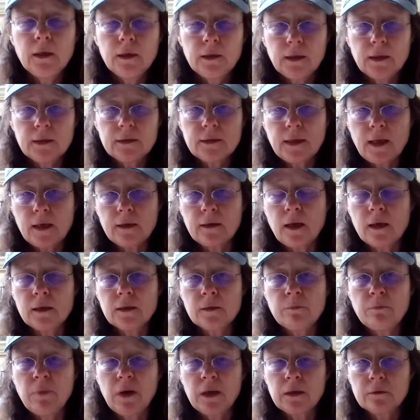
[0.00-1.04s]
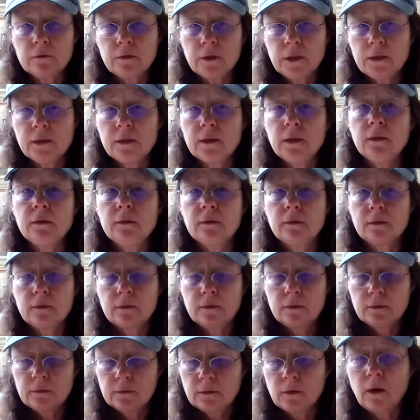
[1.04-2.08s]
gets that nice buttery
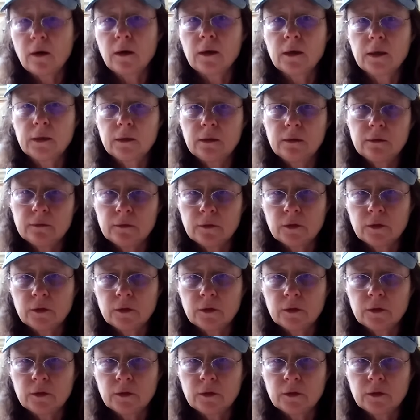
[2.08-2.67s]
seasoned garlic